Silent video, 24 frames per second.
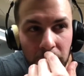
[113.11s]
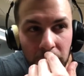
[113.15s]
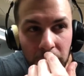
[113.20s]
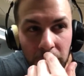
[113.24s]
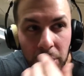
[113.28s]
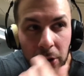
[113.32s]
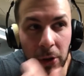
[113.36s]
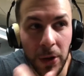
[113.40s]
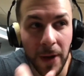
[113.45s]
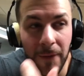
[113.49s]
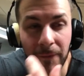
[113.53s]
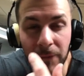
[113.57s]

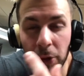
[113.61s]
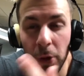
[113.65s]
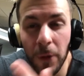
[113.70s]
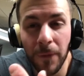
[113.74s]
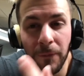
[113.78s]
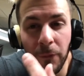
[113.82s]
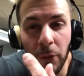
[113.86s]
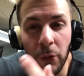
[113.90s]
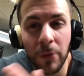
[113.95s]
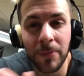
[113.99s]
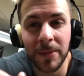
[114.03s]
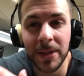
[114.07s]
if your
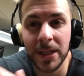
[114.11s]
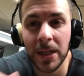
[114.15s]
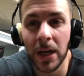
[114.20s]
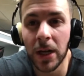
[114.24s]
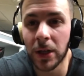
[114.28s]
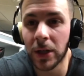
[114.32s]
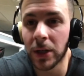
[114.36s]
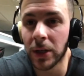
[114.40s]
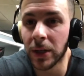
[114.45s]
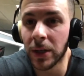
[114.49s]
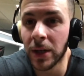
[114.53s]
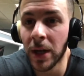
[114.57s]
form is not
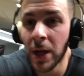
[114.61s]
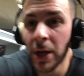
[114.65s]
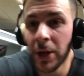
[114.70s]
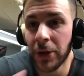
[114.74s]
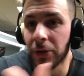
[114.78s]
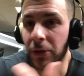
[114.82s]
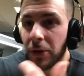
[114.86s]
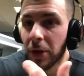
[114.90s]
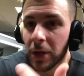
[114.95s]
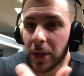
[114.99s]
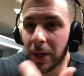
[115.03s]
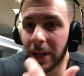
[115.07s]
good,
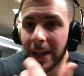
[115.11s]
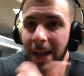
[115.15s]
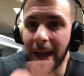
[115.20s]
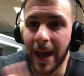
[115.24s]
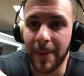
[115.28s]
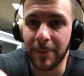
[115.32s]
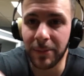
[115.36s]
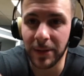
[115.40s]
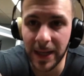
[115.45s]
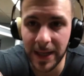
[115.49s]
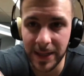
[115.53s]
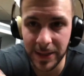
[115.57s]
you're not gonna
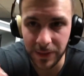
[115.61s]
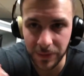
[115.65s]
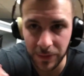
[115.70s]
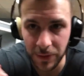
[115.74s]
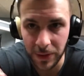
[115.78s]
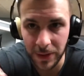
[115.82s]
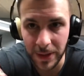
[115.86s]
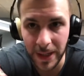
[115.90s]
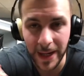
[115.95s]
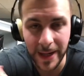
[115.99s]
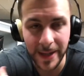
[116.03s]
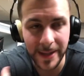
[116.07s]
capitalize on your
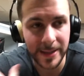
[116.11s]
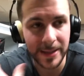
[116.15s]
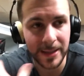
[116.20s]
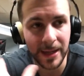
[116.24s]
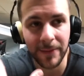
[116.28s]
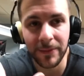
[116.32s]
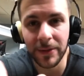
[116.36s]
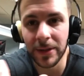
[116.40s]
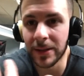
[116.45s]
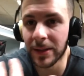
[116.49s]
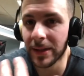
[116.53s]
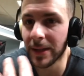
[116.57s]
gains.
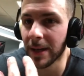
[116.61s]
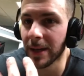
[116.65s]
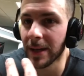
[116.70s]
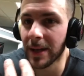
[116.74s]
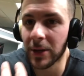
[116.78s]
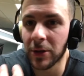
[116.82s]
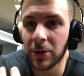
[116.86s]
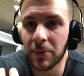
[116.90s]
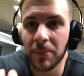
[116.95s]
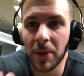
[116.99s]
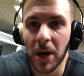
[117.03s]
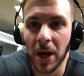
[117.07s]
Everything in
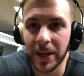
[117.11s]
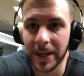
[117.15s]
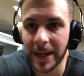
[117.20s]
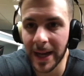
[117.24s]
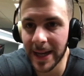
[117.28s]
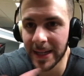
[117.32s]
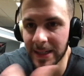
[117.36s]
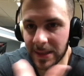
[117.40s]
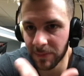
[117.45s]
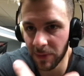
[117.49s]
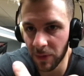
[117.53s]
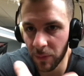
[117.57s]
your body
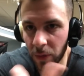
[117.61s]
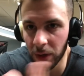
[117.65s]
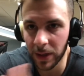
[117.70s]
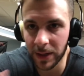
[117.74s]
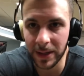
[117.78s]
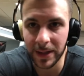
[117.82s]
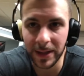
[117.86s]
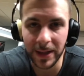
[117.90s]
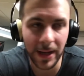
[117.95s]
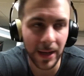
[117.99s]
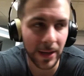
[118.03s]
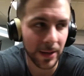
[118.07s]
has to be
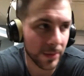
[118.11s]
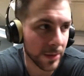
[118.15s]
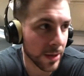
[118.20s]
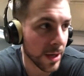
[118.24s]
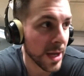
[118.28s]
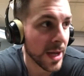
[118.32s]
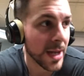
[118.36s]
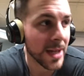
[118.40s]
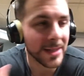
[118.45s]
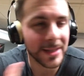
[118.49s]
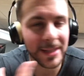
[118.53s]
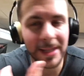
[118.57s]
working together
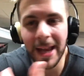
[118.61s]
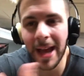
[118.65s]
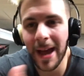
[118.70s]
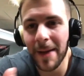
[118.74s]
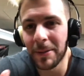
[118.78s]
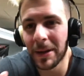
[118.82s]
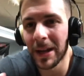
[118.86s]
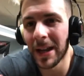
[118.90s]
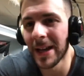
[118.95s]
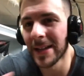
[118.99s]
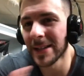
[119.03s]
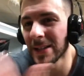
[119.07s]
to
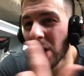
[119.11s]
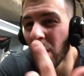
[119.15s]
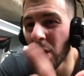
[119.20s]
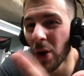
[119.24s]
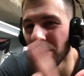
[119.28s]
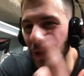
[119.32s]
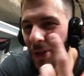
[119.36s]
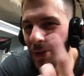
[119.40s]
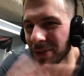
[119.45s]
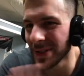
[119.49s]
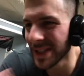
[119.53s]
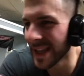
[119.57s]
capitalize on
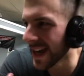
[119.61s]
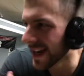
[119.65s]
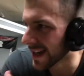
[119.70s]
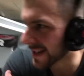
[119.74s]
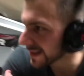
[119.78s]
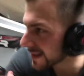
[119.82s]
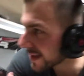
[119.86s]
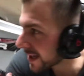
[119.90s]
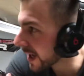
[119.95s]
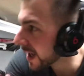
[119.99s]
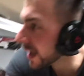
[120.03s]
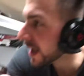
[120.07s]
those
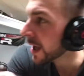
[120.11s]
gains.